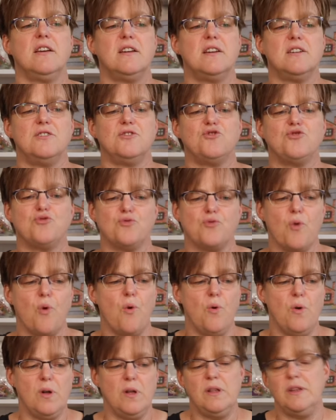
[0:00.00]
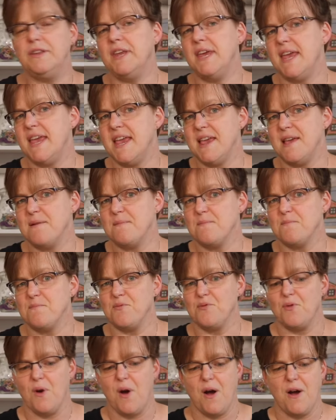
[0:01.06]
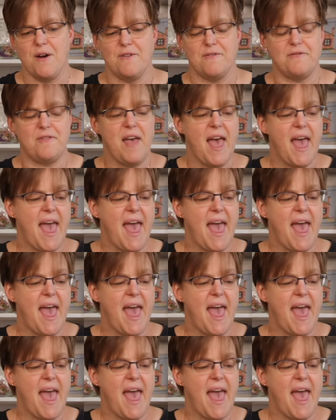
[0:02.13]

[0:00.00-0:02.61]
controlled improv.